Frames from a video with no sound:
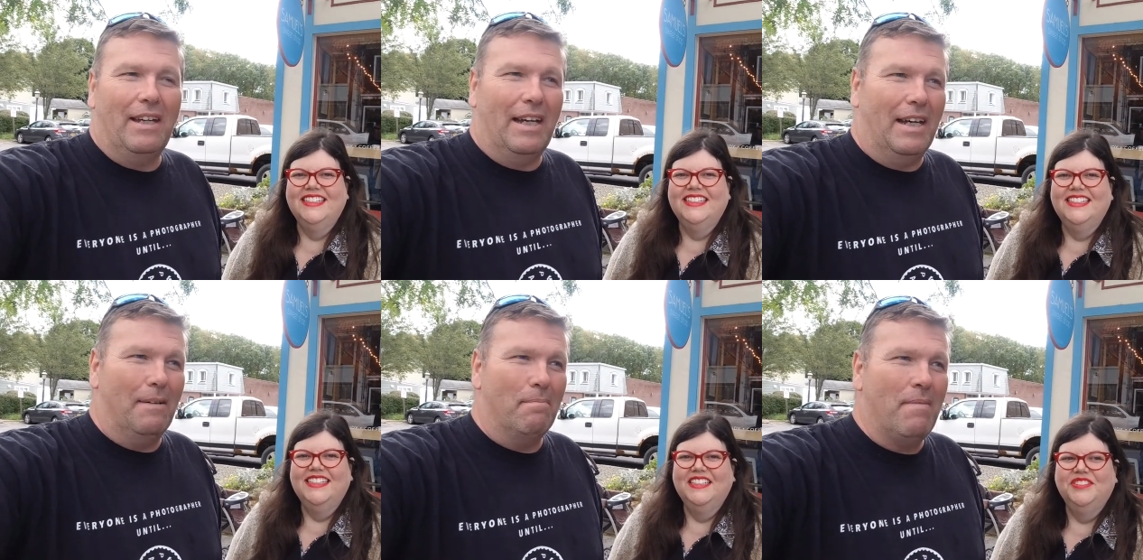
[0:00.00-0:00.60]

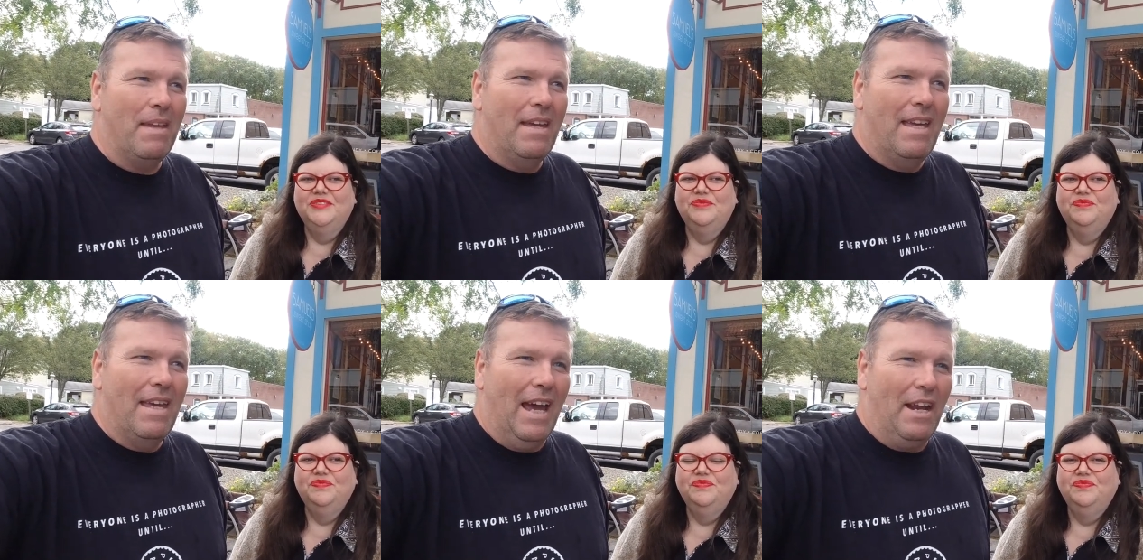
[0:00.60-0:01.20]

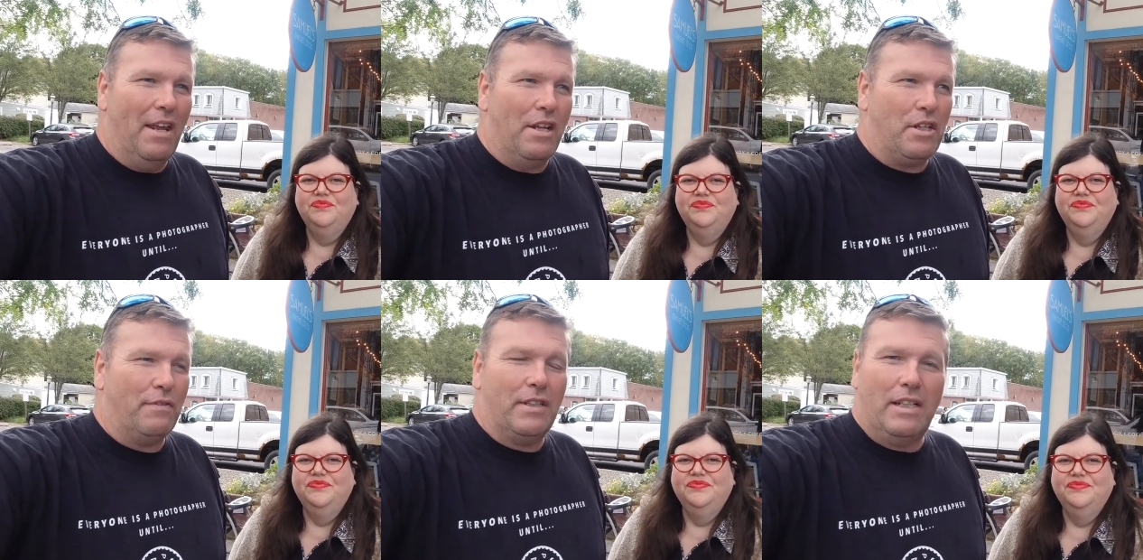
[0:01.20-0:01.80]
Speaker 1: Um, I know that
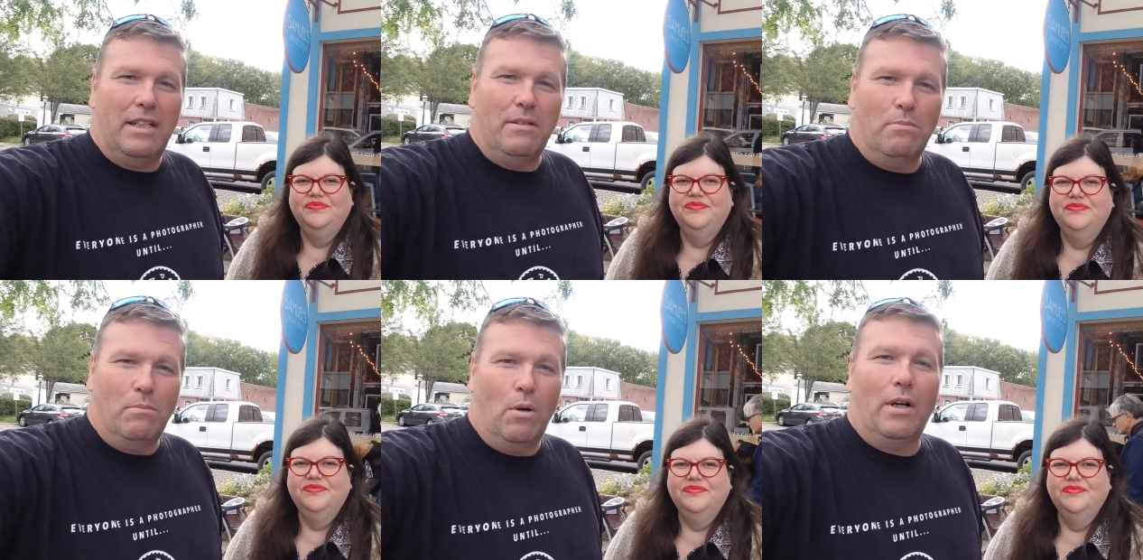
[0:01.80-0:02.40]
Jeffrey Dean
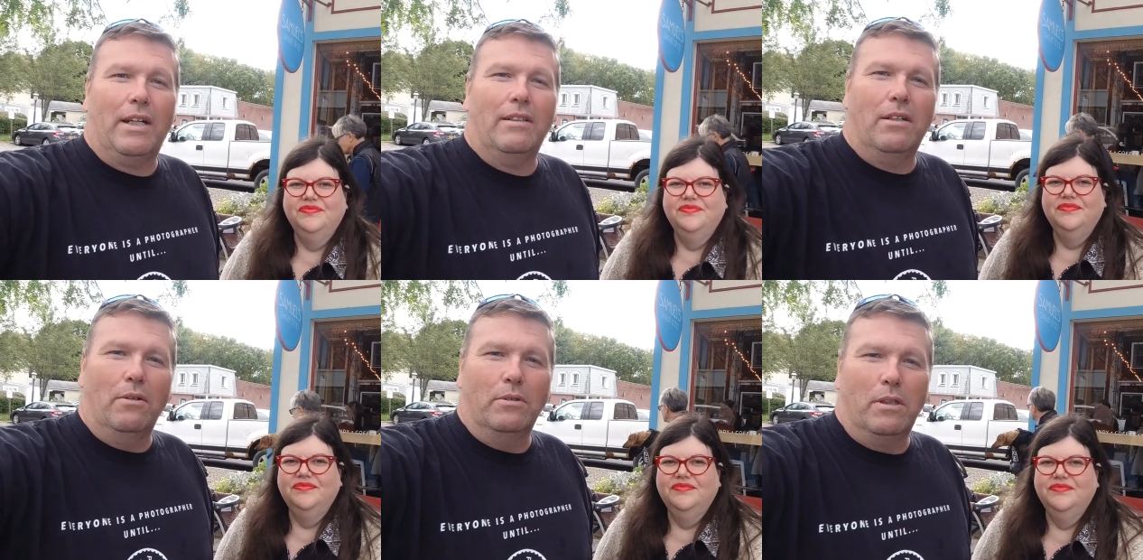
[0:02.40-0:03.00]

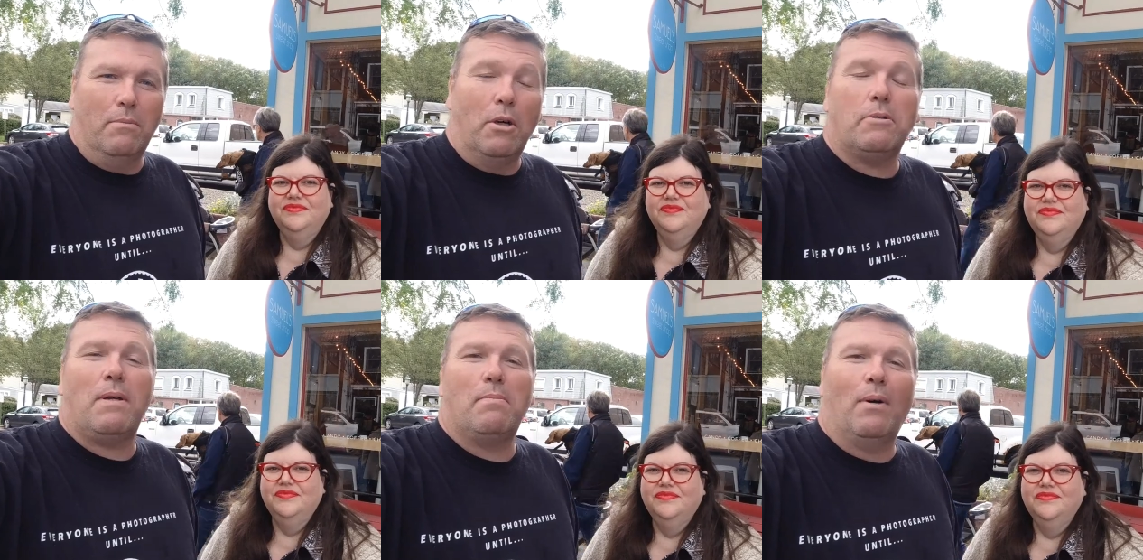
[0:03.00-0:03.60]
Morgan, known to
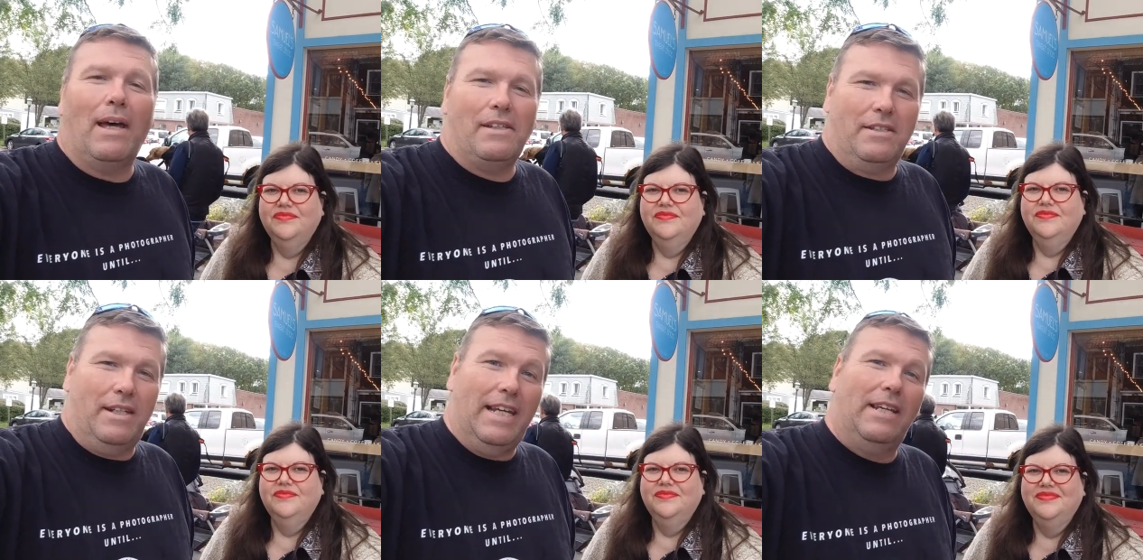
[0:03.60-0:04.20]
most people as
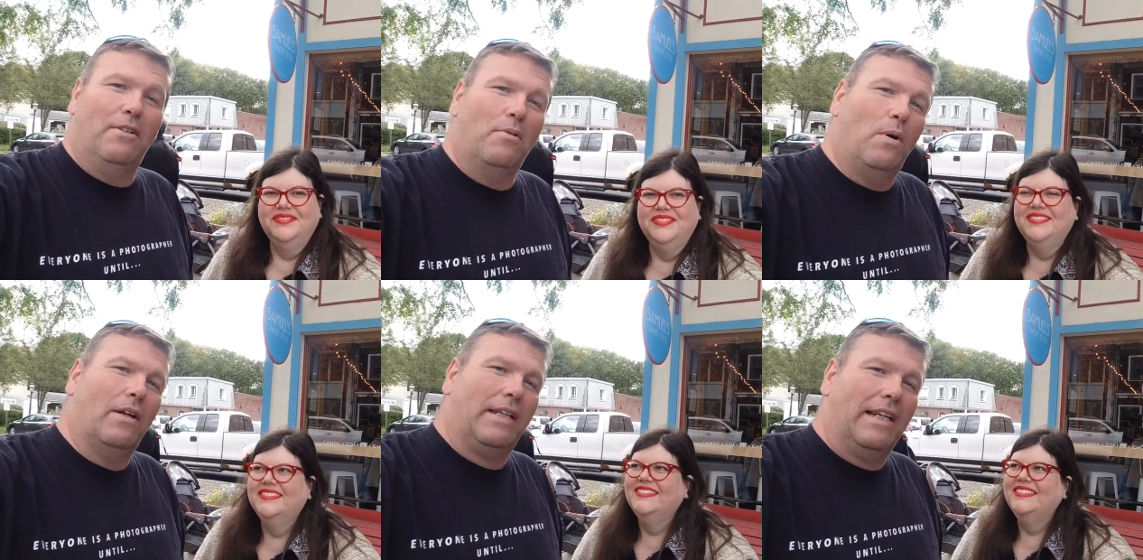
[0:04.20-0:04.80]
Negan on
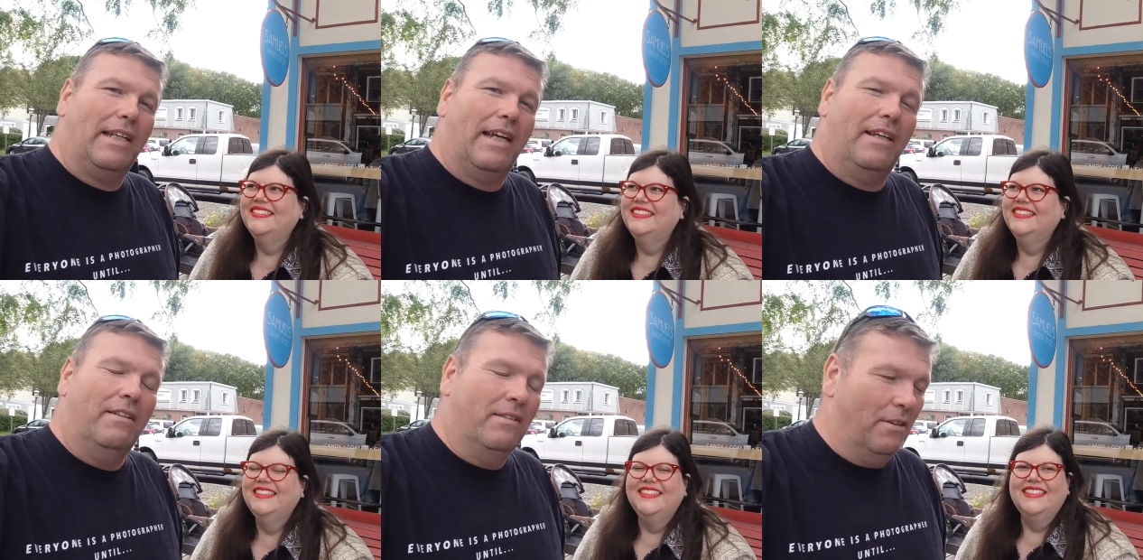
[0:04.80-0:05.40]
Walking
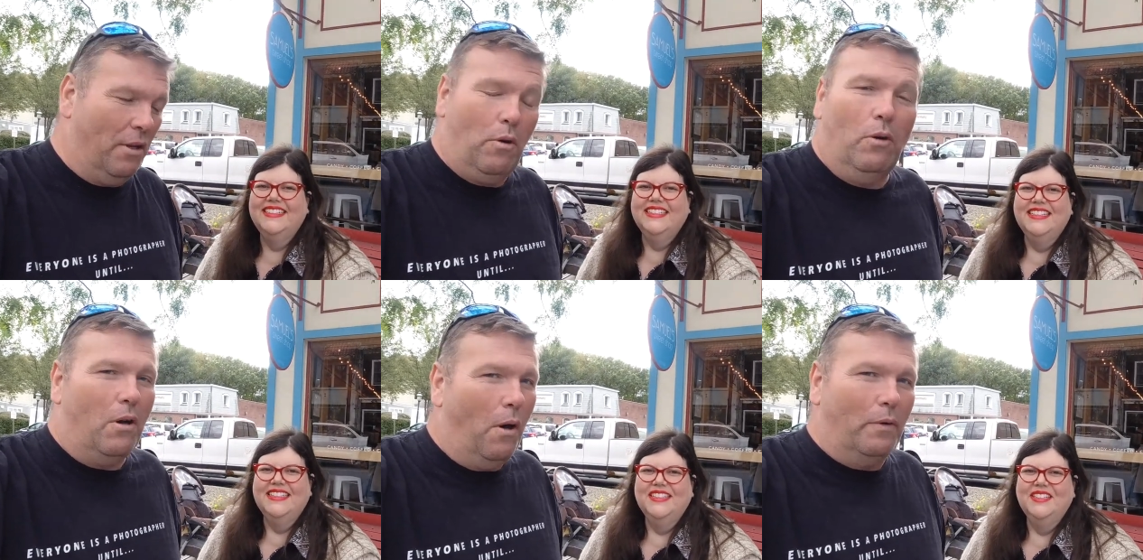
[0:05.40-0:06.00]
Dead, although
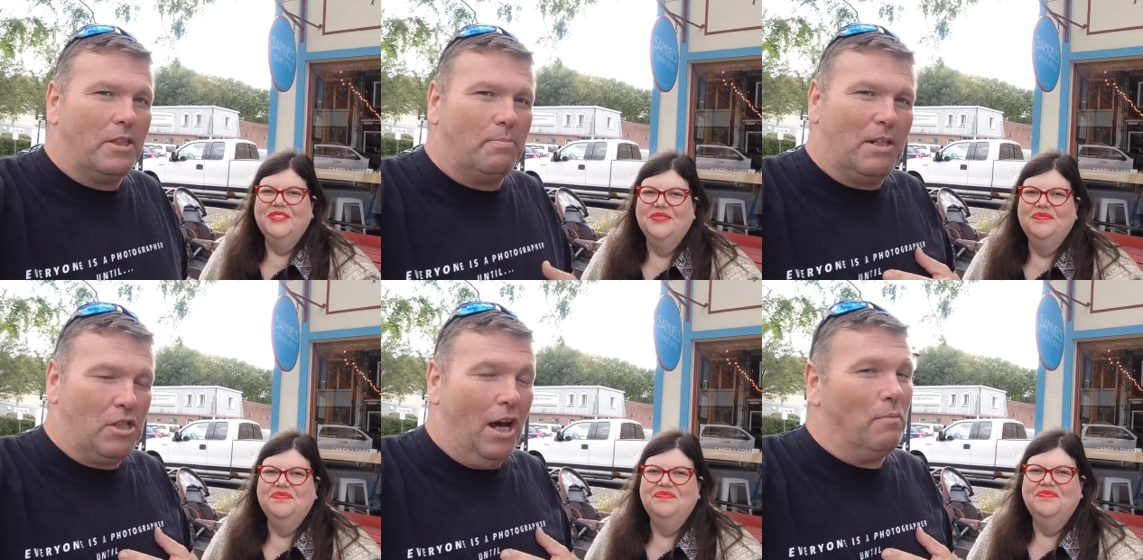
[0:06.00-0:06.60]
he'll always
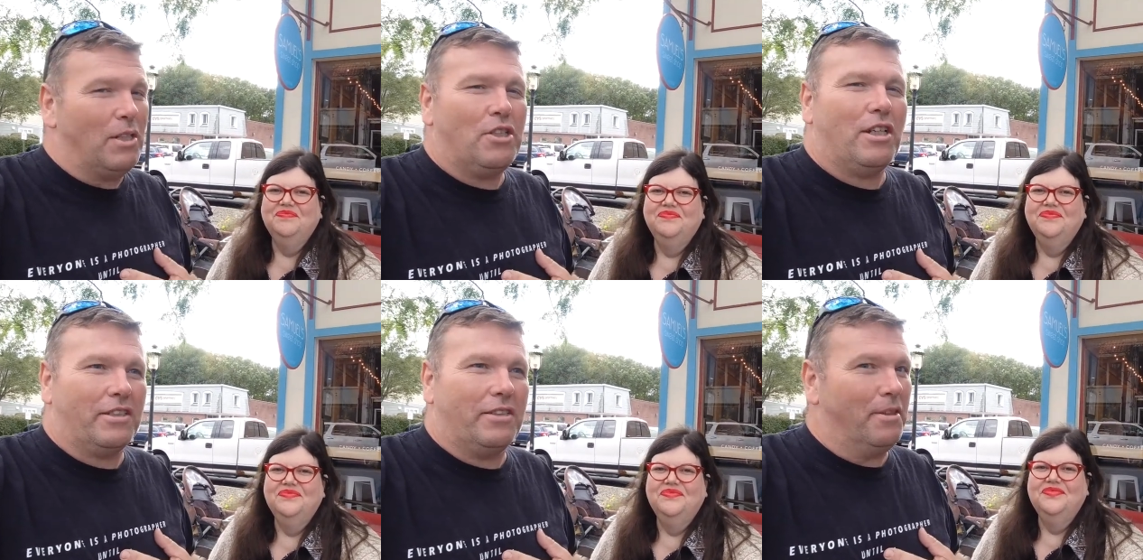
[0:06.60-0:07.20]
be John
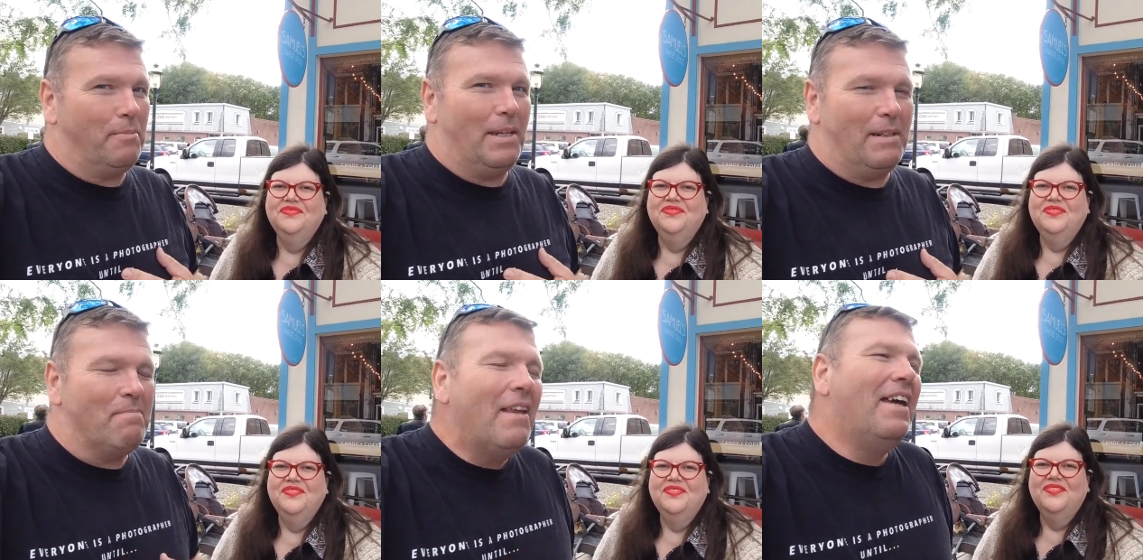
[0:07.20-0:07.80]
Winchester to me.